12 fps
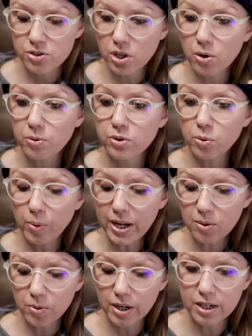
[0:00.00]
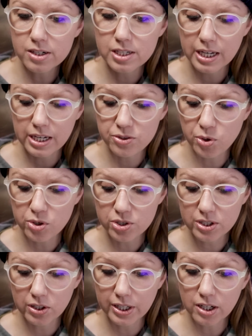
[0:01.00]
So the way it works is you
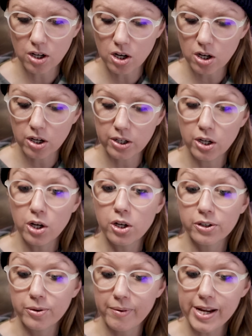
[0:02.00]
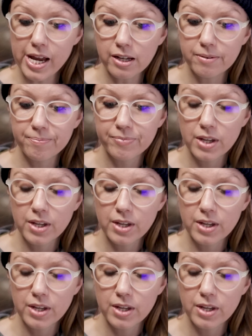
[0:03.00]
just click on Create,